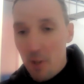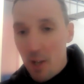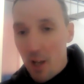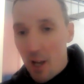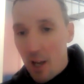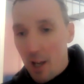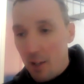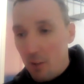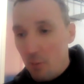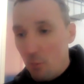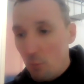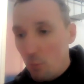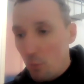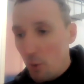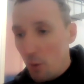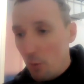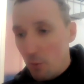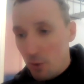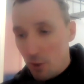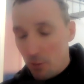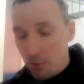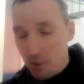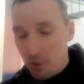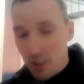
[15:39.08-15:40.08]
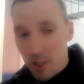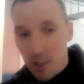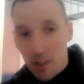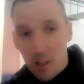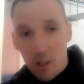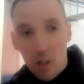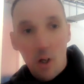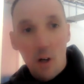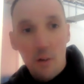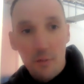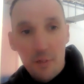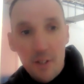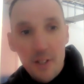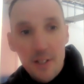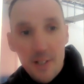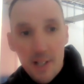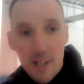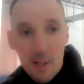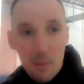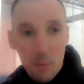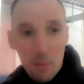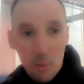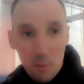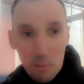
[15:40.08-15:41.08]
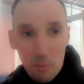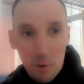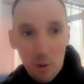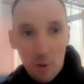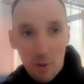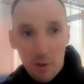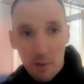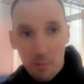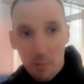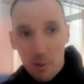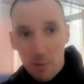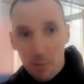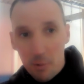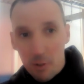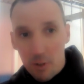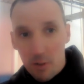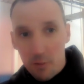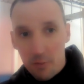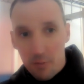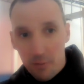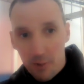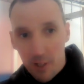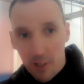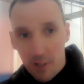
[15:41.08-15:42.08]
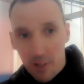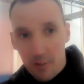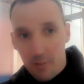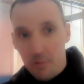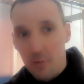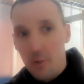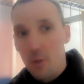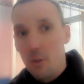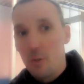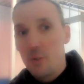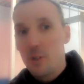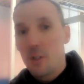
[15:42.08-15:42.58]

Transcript: And it was almost like a coffee table book that people could flick through